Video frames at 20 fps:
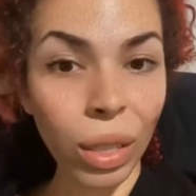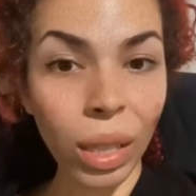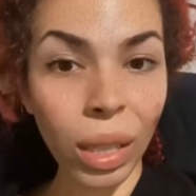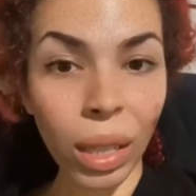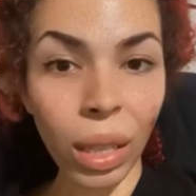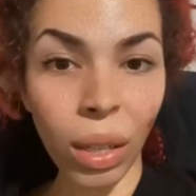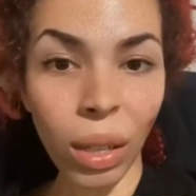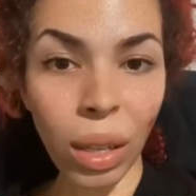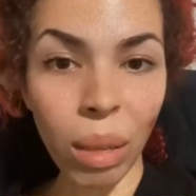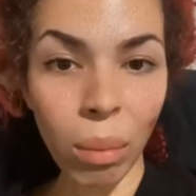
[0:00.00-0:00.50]

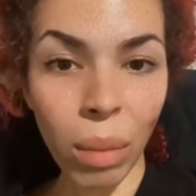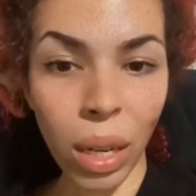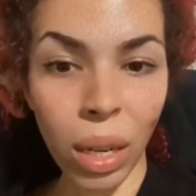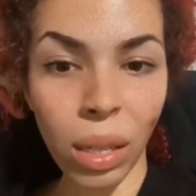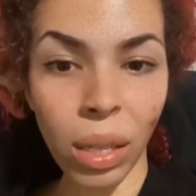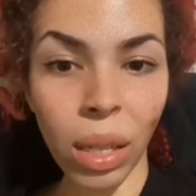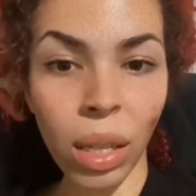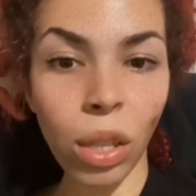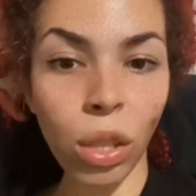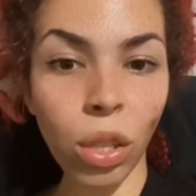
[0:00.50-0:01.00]
with that
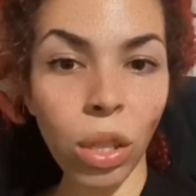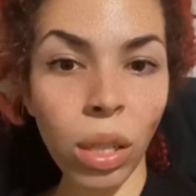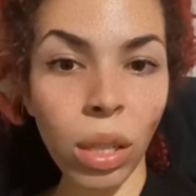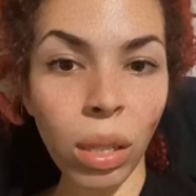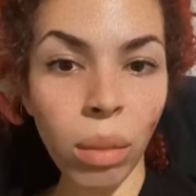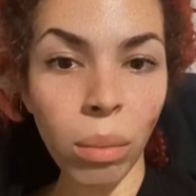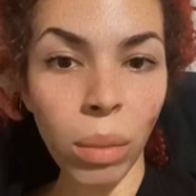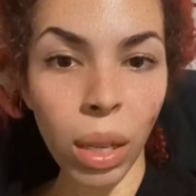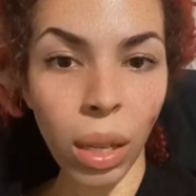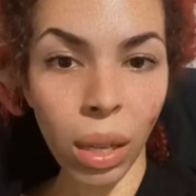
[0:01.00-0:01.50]
being said, I'm
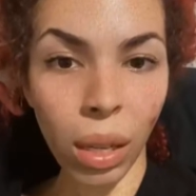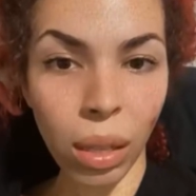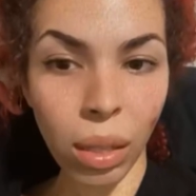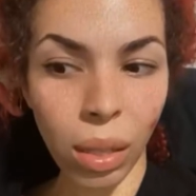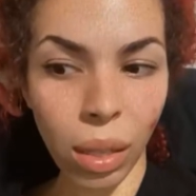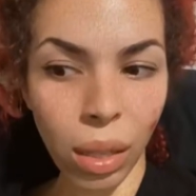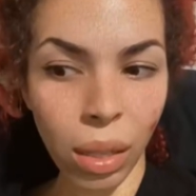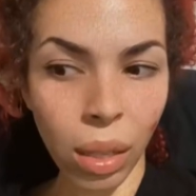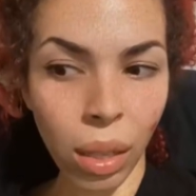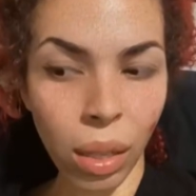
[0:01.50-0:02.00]
going to go
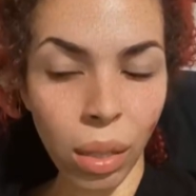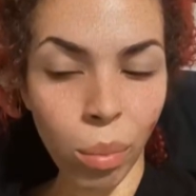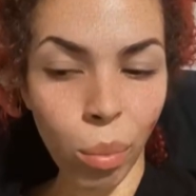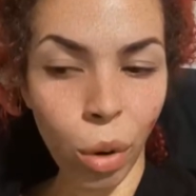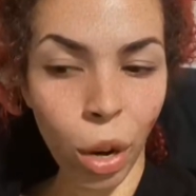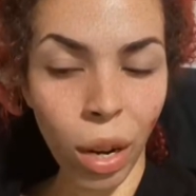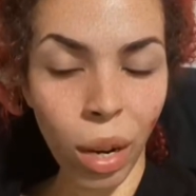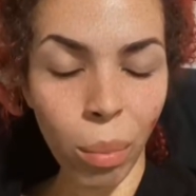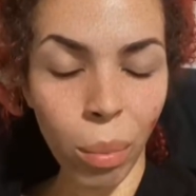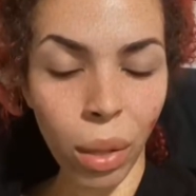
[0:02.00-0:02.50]
do a little
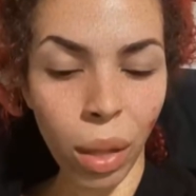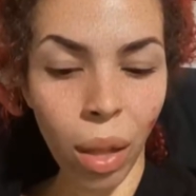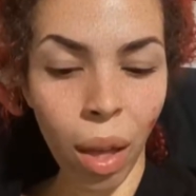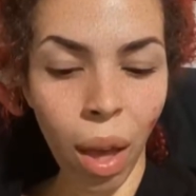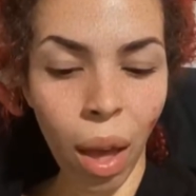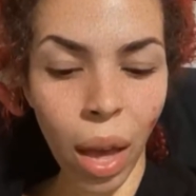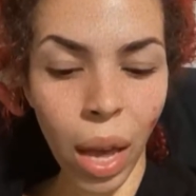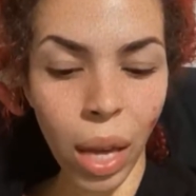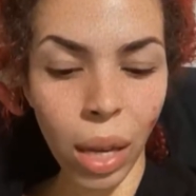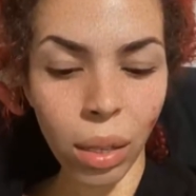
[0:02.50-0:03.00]
clearing
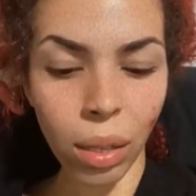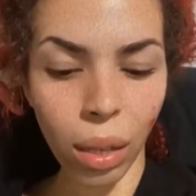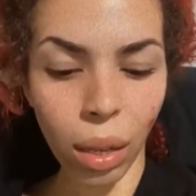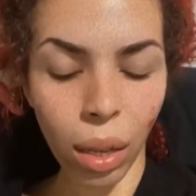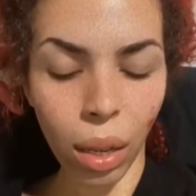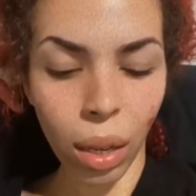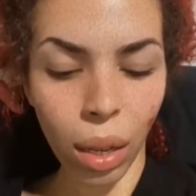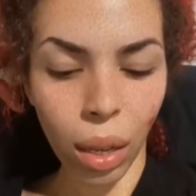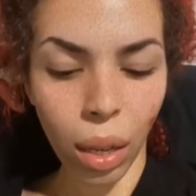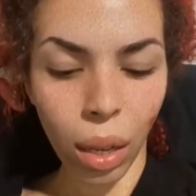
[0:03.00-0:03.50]

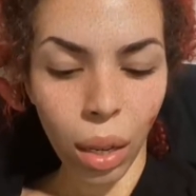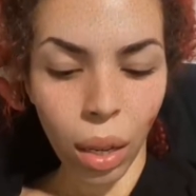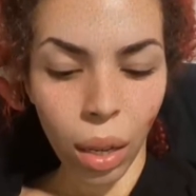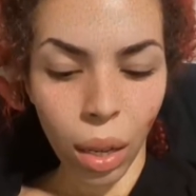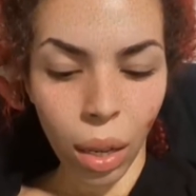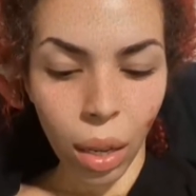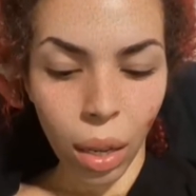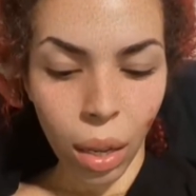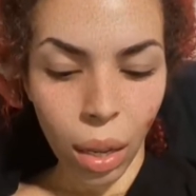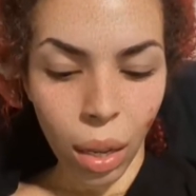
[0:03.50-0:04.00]
meditation
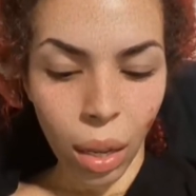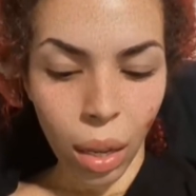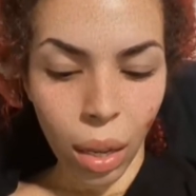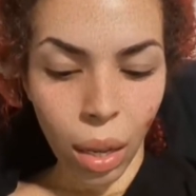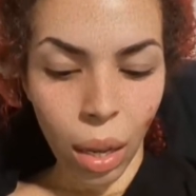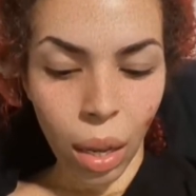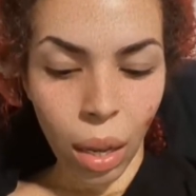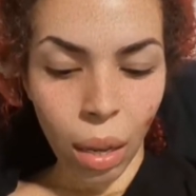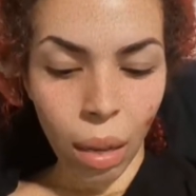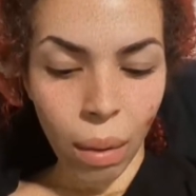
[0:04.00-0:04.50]
because this has
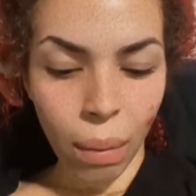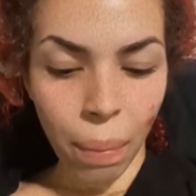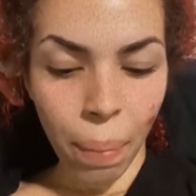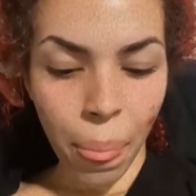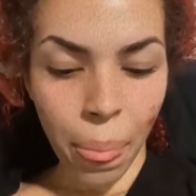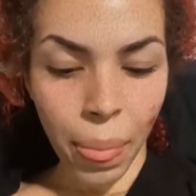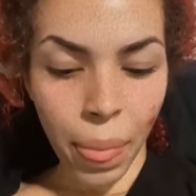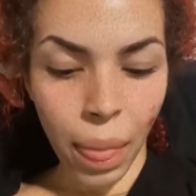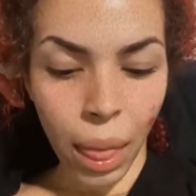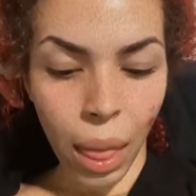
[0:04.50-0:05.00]
brought up a
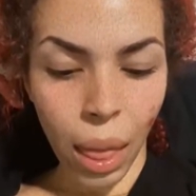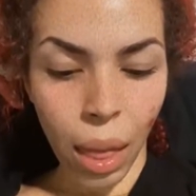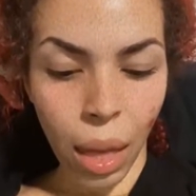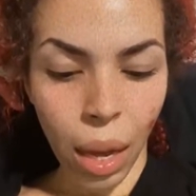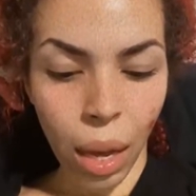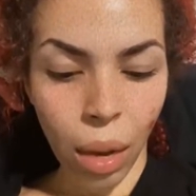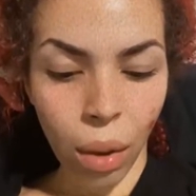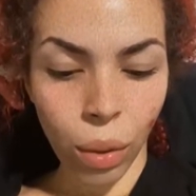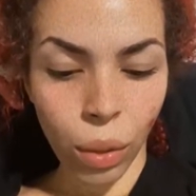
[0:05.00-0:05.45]
lot.